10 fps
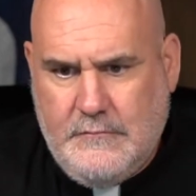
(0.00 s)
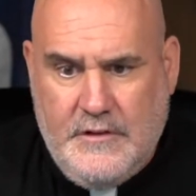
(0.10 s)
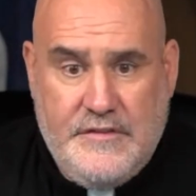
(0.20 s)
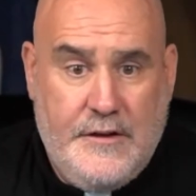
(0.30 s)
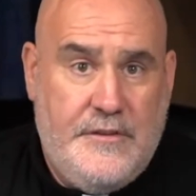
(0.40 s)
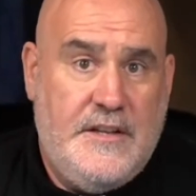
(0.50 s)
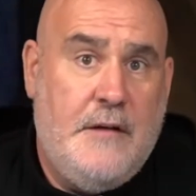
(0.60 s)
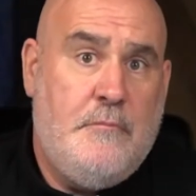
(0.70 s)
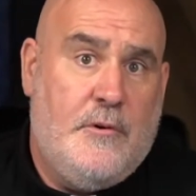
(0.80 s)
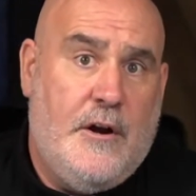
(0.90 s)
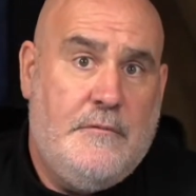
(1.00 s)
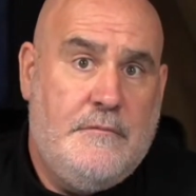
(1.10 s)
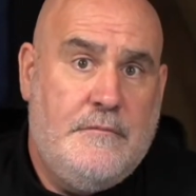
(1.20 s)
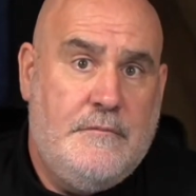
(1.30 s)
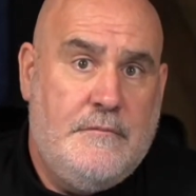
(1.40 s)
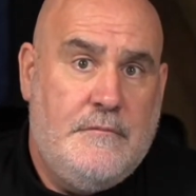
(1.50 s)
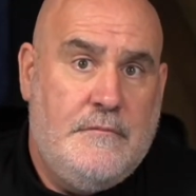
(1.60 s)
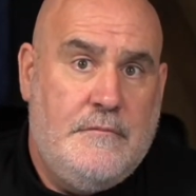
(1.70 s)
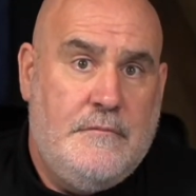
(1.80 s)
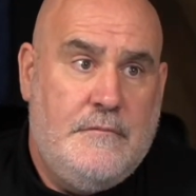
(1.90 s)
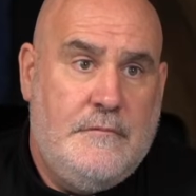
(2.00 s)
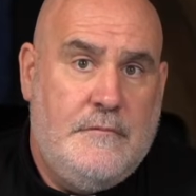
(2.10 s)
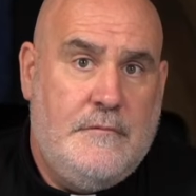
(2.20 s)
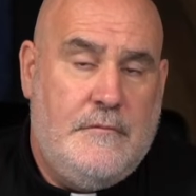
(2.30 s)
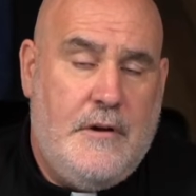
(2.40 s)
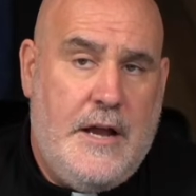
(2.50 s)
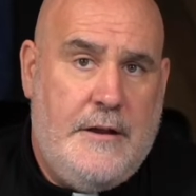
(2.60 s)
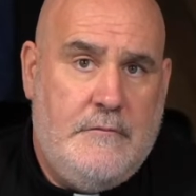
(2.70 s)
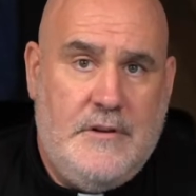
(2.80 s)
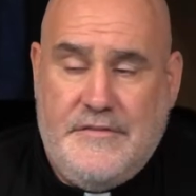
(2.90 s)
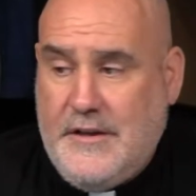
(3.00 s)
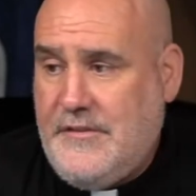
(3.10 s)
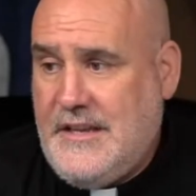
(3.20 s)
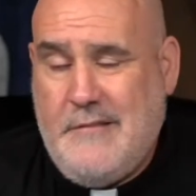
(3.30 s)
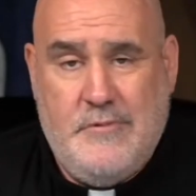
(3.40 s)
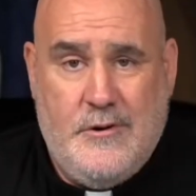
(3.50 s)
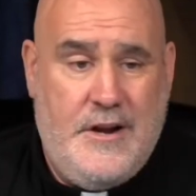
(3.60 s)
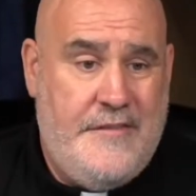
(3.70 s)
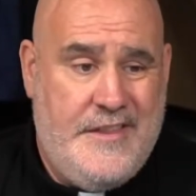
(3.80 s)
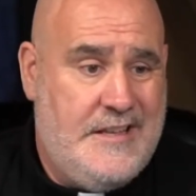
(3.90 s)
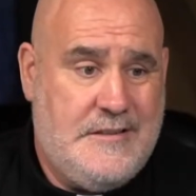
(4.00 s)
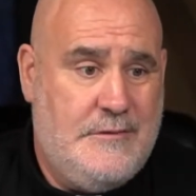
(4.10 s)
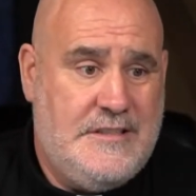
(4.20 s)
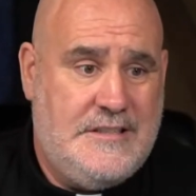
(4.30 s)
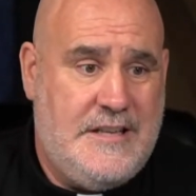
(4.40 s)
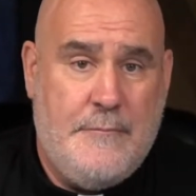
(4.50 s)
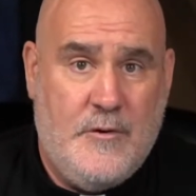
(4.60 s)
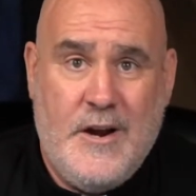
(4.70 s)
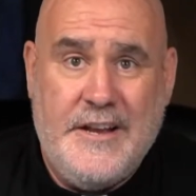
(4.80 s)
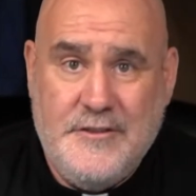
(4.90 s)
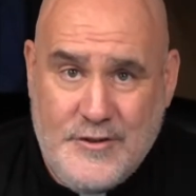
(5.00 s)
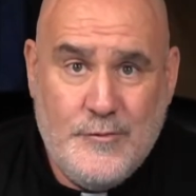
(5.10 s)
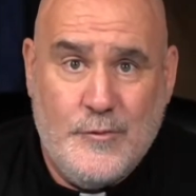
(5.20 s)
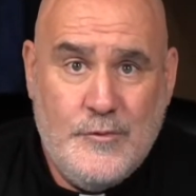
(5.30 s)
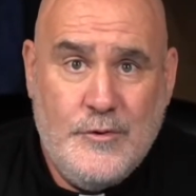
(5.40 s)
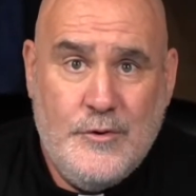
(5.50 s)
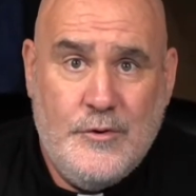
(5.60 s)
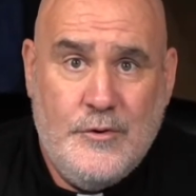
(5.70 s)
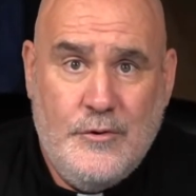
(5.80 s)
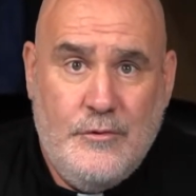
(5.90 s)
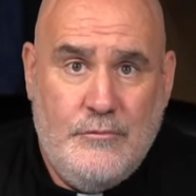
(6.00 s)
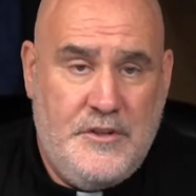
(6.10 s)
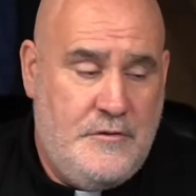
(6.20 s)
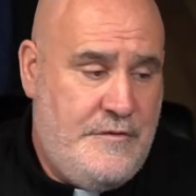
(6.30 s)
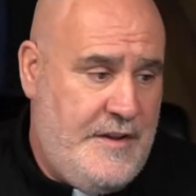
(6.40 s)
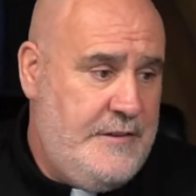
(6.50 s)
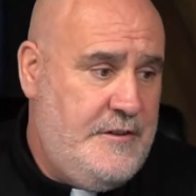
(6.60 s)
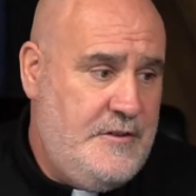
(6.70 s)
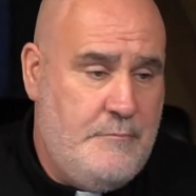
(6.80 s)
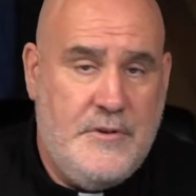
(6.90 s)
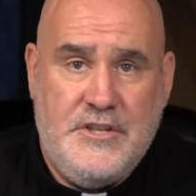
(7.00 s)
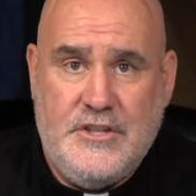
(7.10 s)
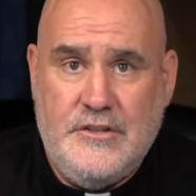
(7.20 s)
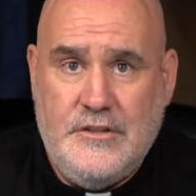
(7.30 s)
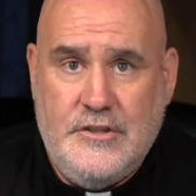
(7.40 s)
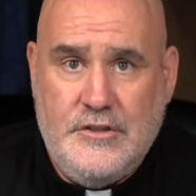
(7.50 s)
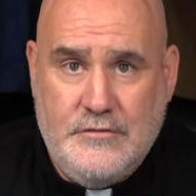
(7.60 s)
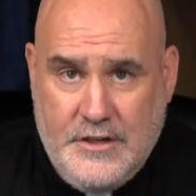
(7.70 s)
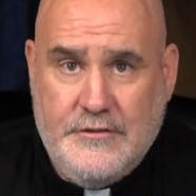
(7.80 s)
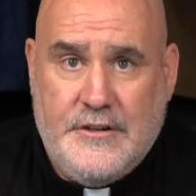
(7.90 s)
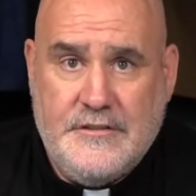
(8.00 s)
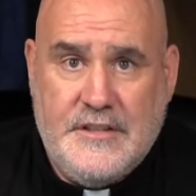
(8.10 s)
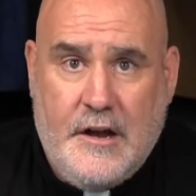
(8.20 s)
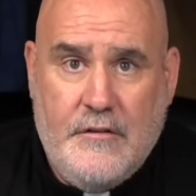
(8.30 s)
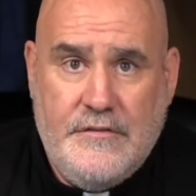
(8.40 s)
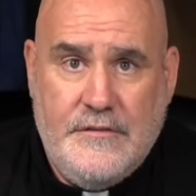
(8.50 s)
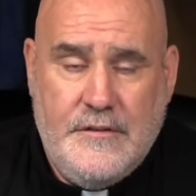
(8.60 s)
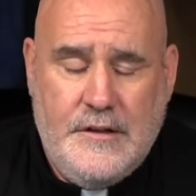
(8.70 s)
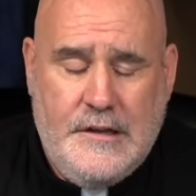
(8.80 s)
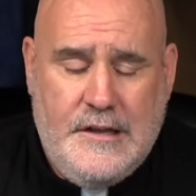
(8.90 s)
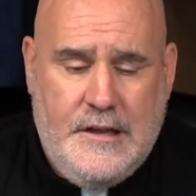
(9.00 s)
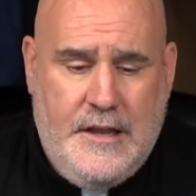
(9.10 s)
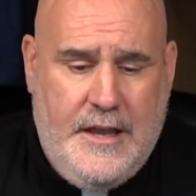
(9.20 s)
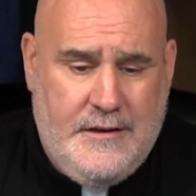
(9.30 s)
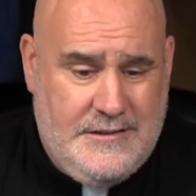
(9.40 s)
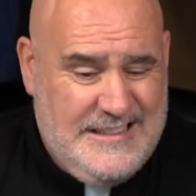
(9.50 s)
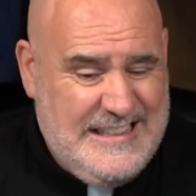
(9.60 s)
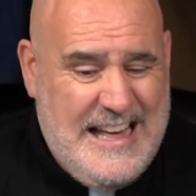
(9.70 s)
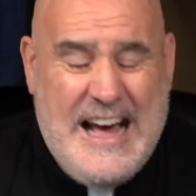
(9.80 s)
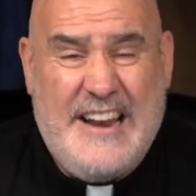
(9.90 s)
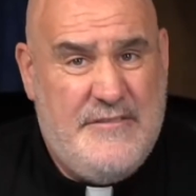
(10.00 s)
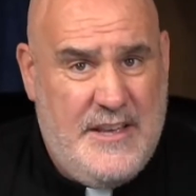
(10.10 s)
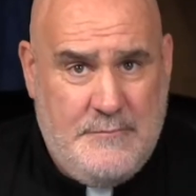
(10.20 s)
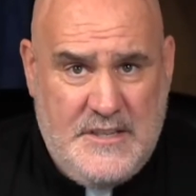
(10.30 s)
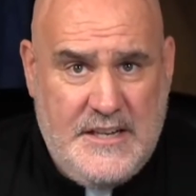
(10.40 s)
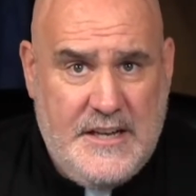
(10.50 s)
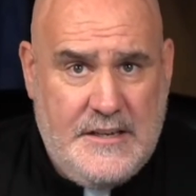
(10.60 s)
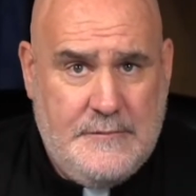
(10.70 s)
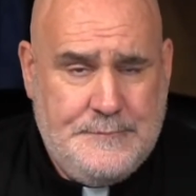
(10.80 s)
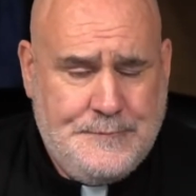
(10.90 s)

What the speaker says: We failed the emperor, right? We failed the emperor, and that's what samurai do. When you fail in your mission, you kill yourself. And a lot of them did.